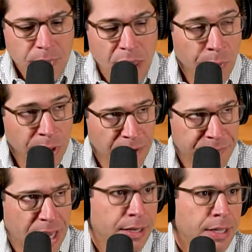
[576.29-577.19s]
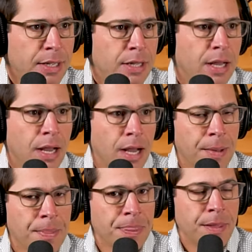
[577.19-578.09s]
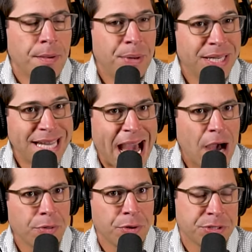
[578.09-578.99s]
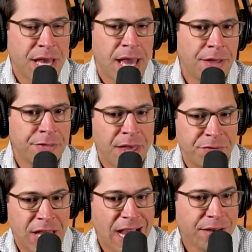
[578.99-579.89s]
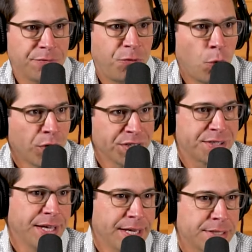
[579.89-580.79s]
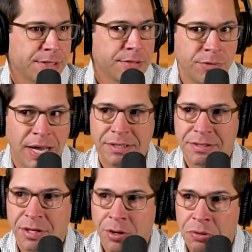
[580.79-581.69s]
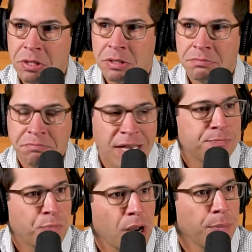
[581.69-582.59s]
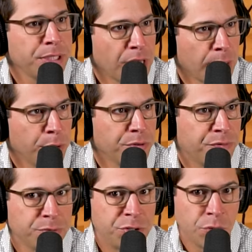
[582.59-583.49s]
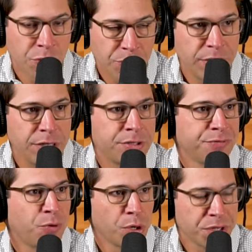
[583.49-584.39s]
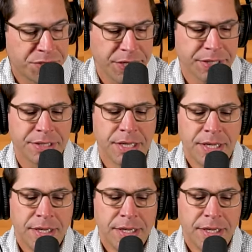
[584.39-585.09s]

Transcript: and we love that. Um, but now they're saying they've got four to six, right? So it's probably doubled from two or three to four to six.